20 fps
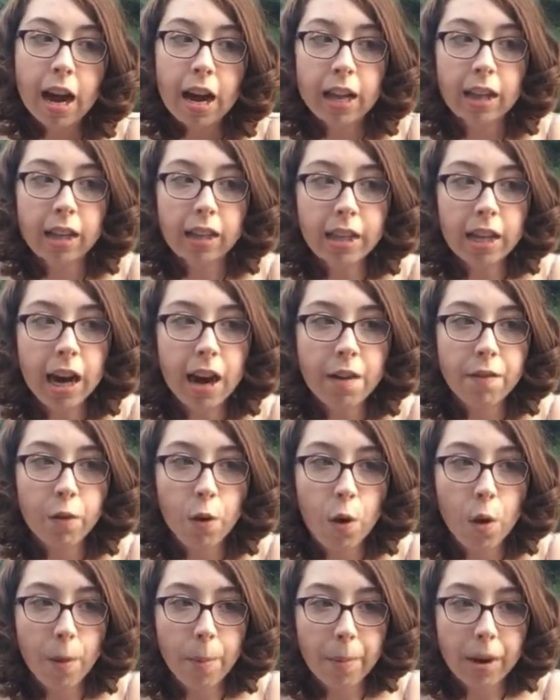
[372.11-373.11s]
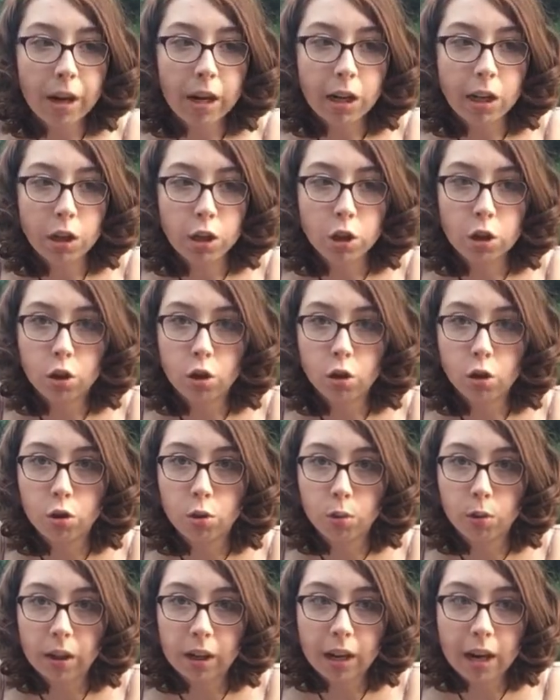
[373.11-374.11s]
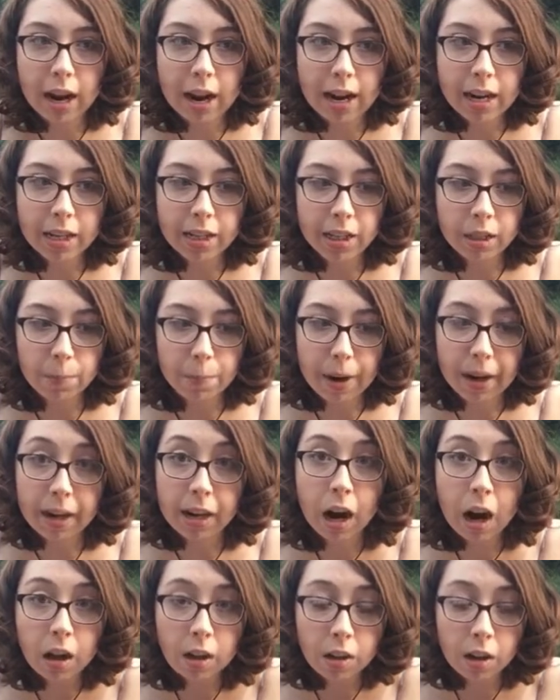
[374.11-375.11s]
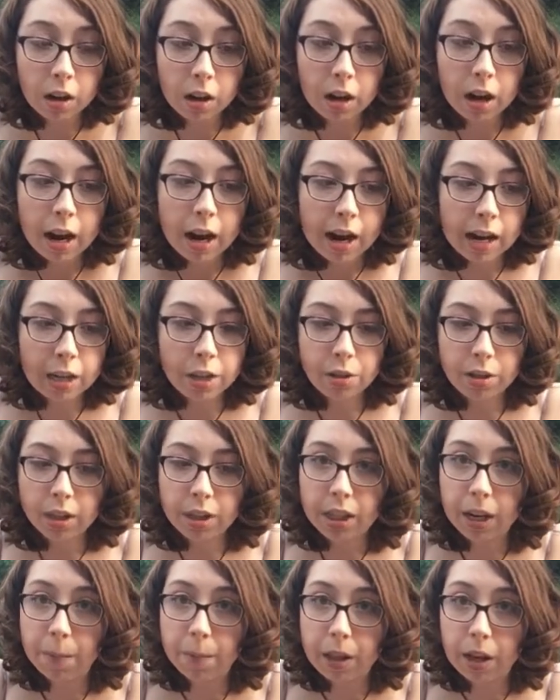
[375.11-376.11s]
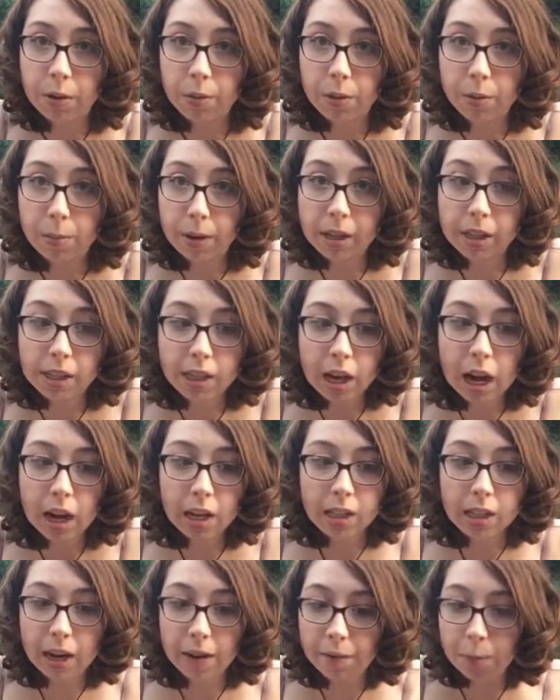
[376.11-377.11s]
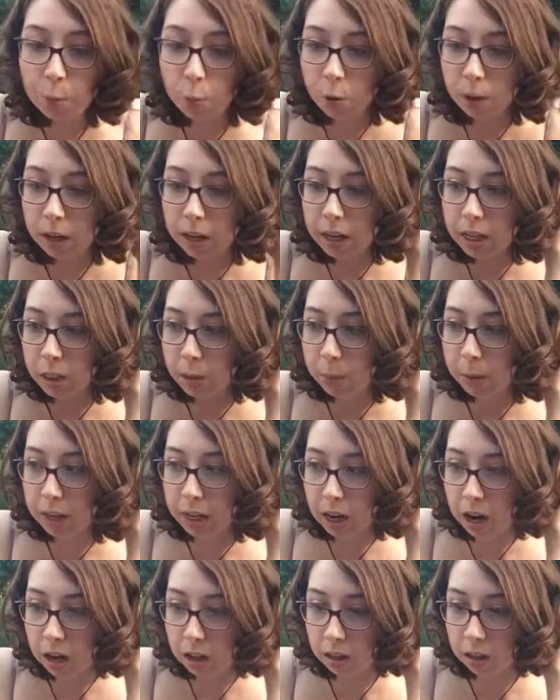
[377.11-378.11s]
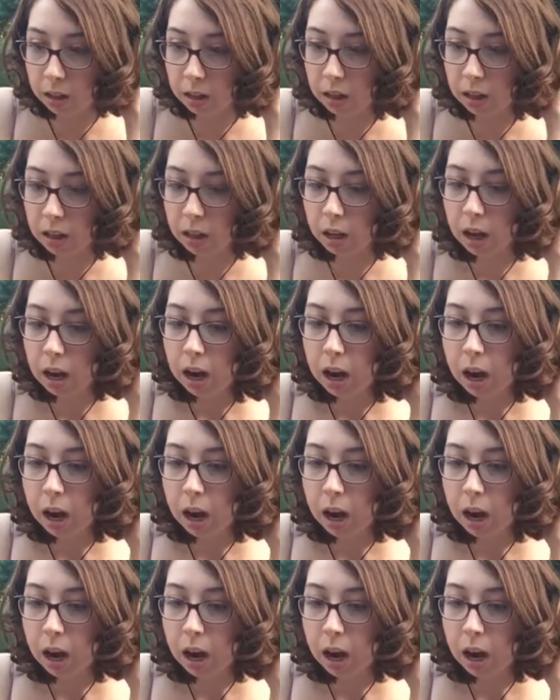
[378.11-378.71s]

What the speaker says: I like to have all my shirts organized by color. I do the same thing with my socks. I have them organized by color.